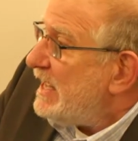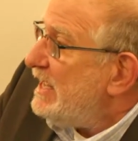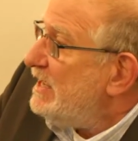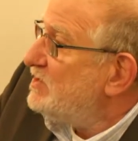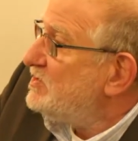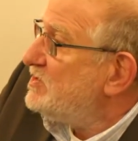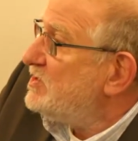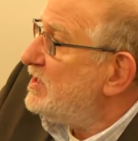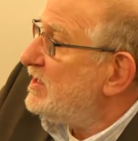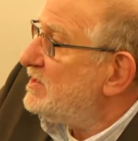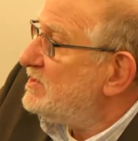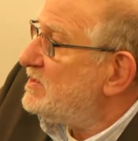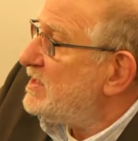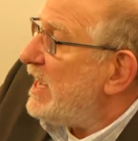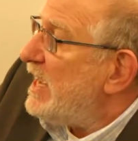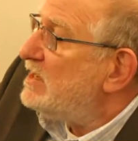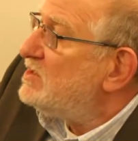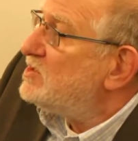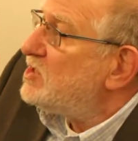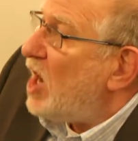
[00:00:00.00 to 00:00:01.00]
is this
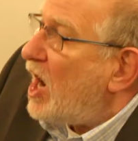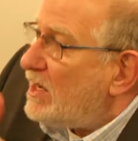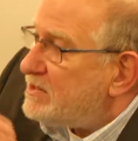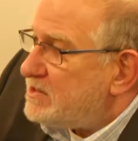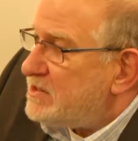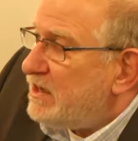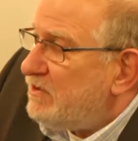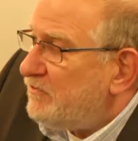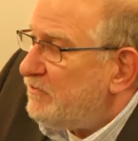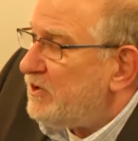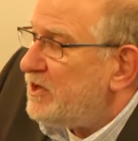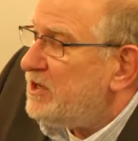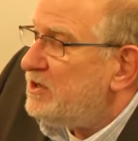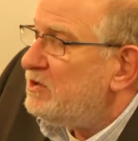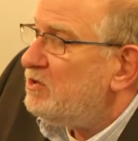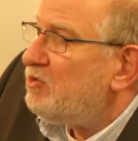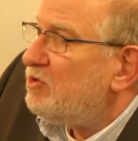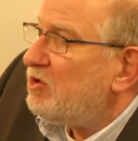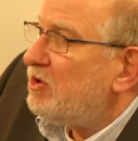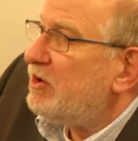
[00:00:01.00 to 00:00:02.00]
exhausting for
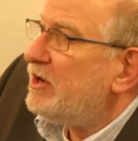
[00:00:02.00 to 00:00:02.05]
you, or